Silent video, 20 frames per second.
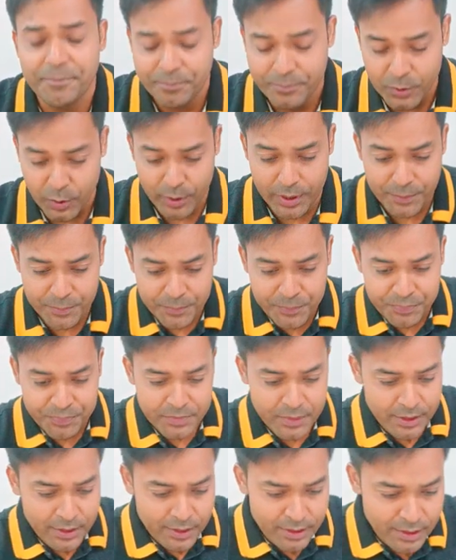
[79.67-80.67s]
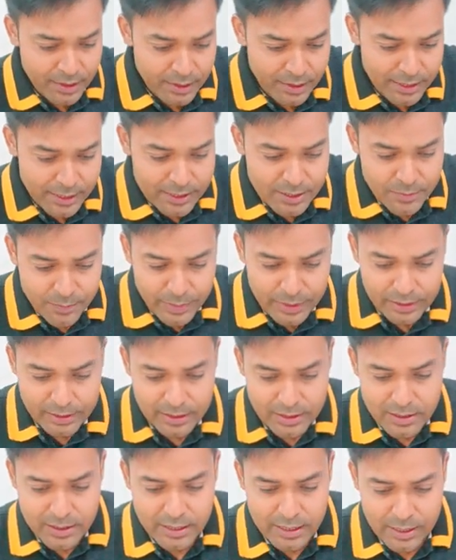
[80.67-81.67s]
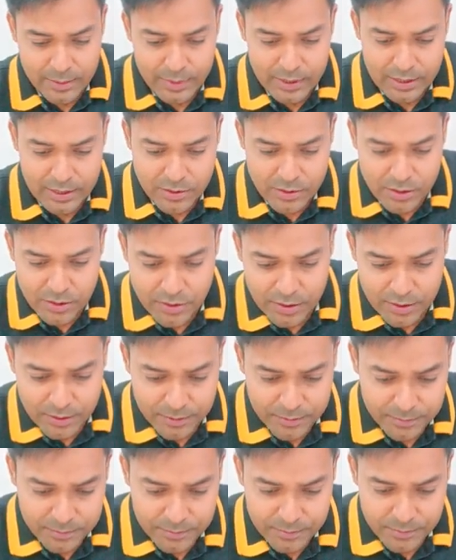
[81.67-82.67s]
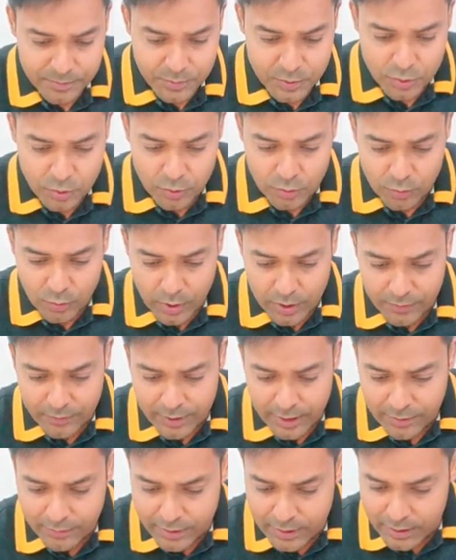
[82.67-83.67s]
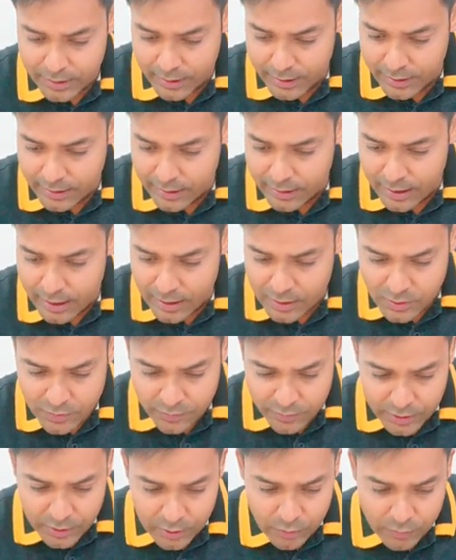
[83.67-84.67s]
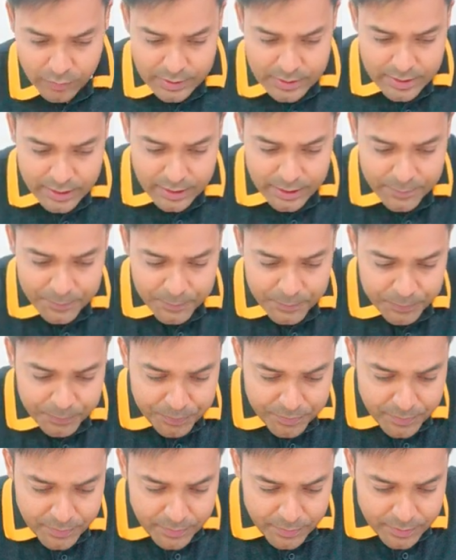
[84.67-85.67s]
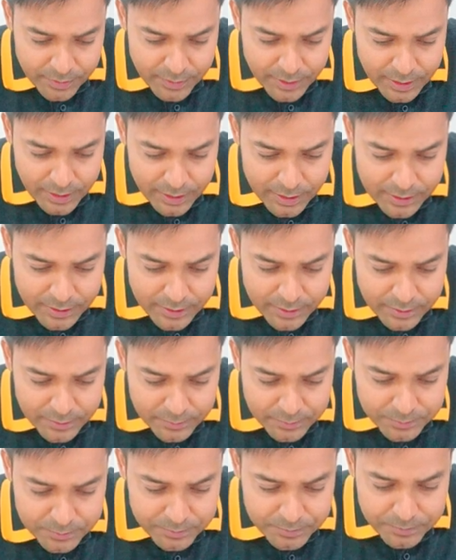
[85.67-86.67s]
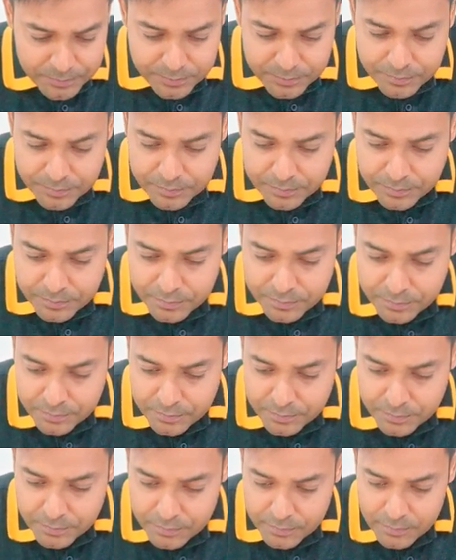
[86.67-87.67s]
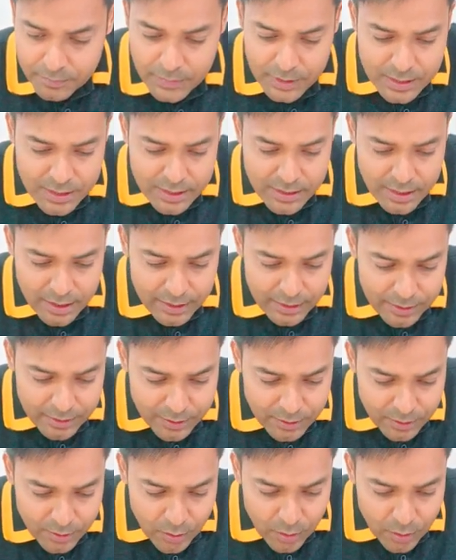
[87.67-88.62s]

Okay, let's pick the same illustration. So what we have done in the last video, we said that this is the year.